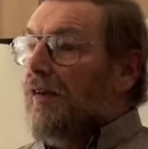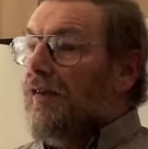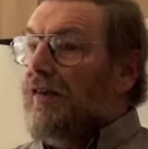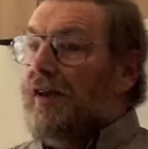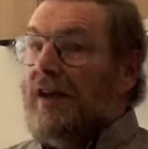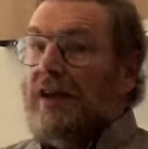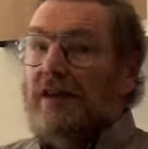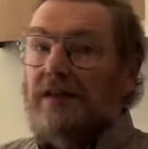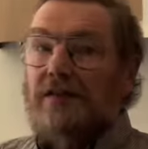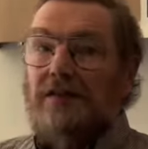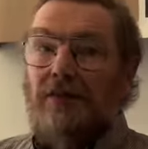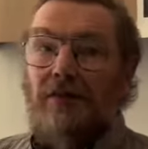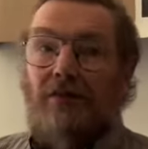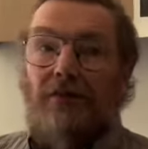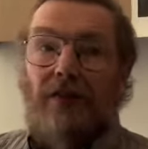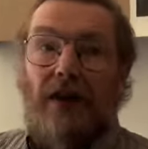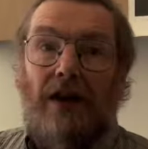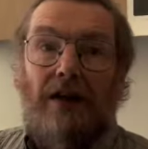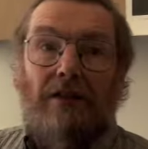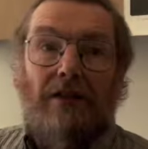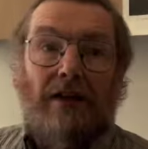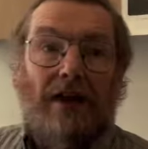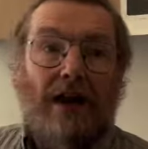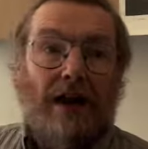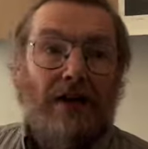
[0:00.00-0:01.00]
these
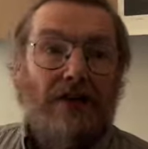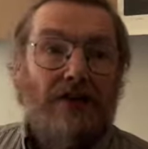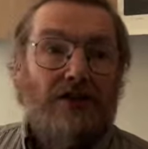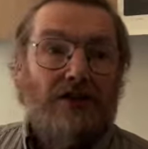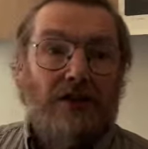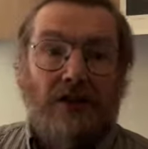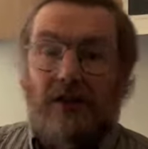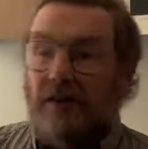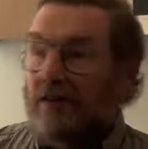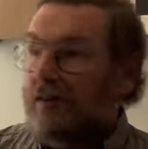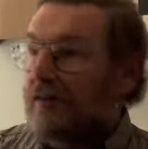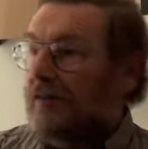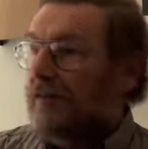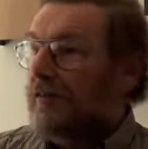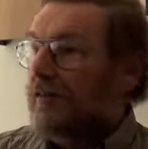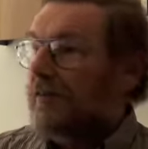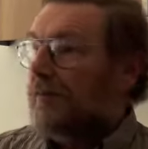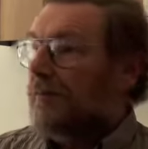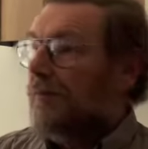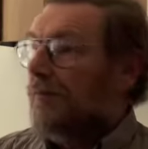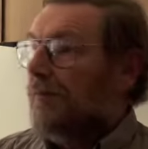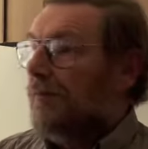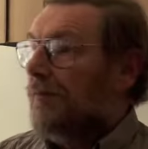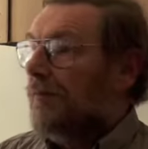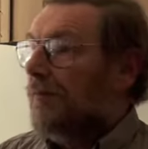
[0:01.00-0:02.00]
variations
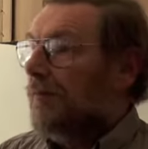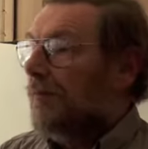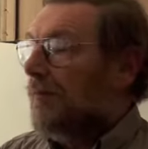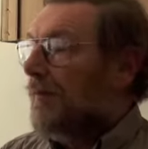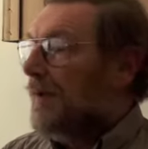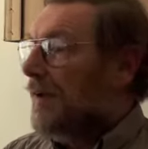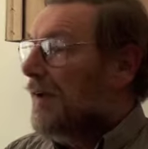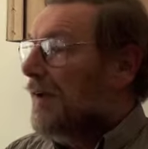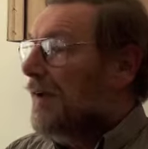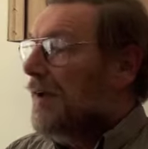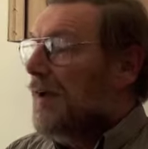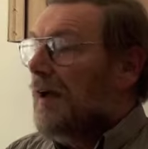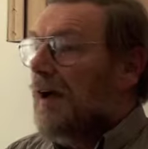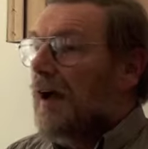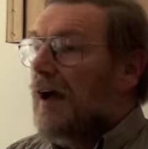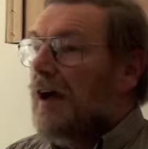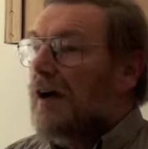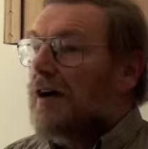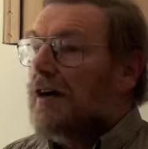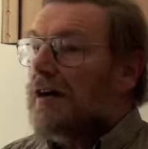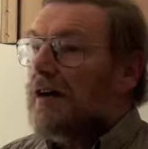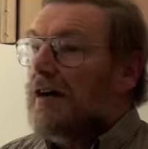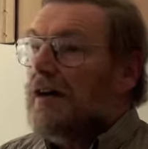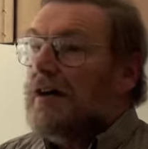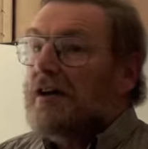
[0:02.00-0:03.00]

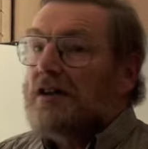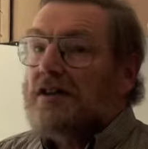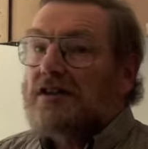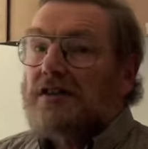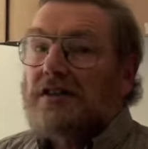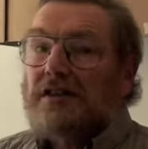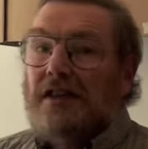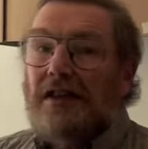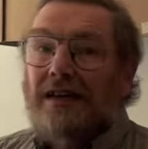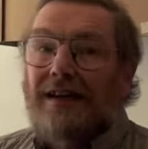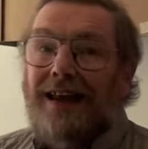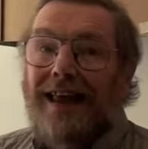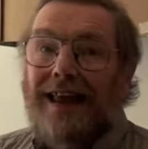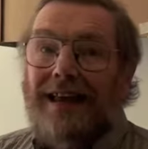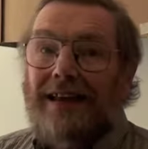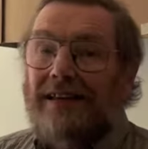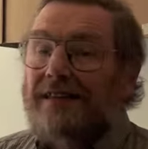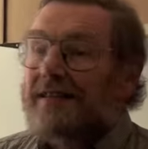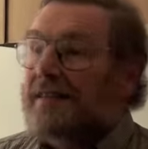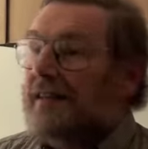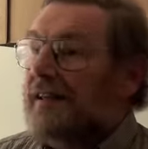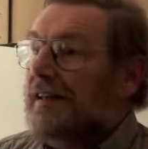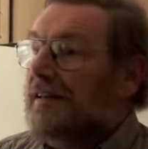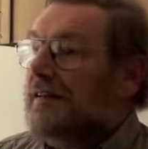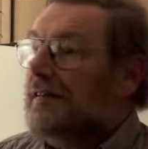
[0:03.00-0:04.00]
are
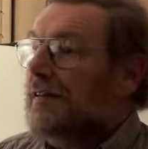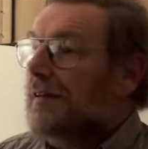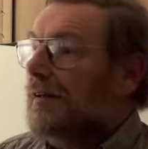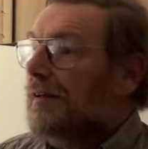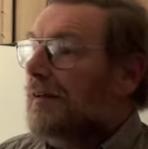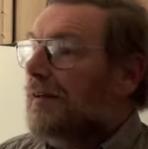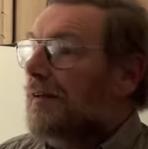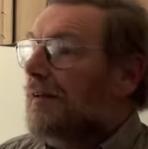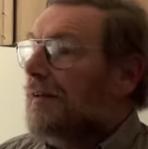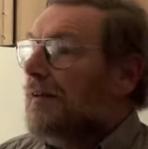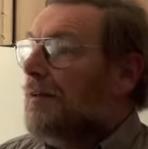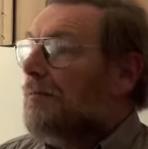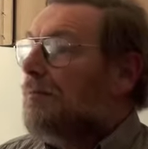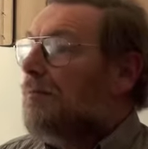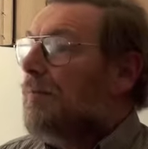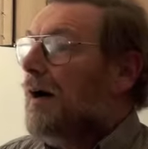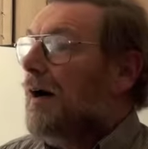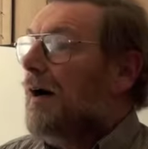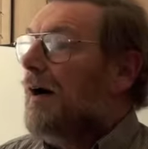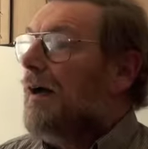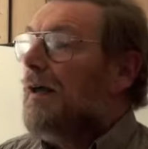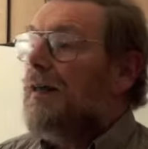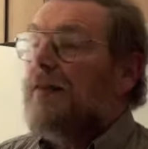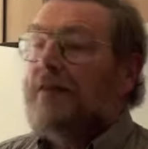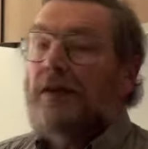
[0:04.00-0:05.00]
selected
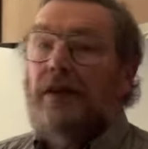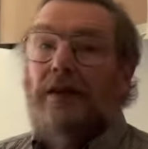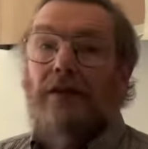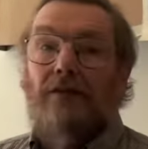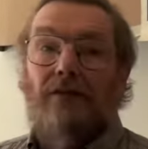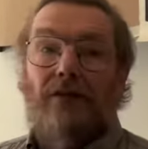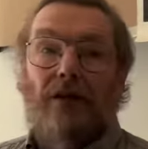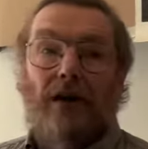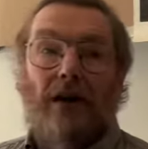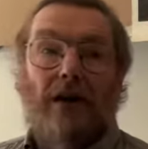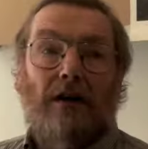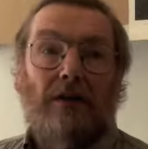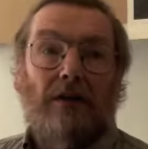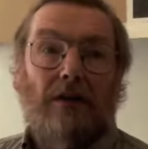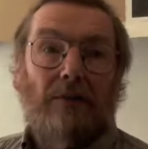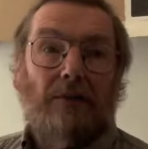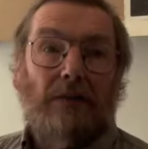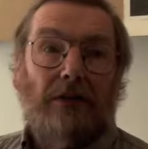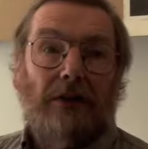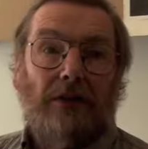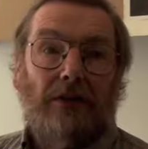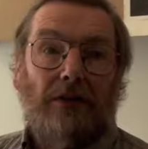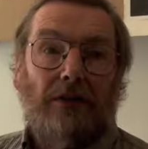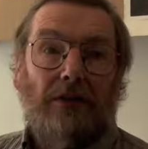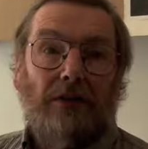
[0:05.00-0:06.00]
by the
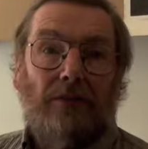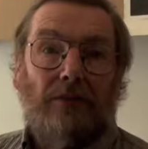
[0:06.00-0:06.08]
environment.